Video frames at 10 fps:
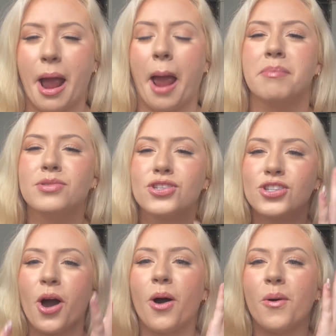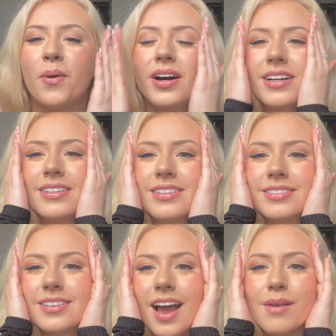I'm so
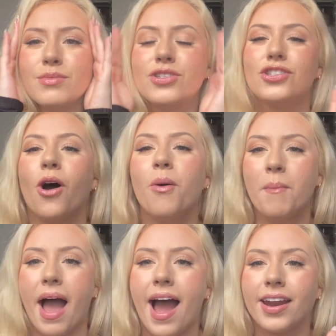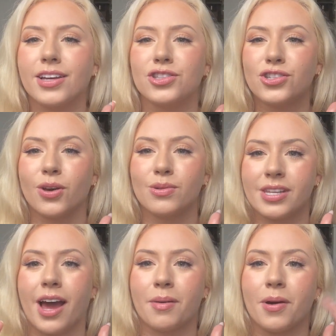mad and so
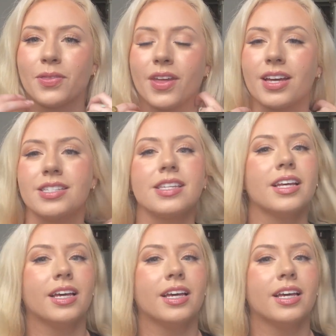sad about this.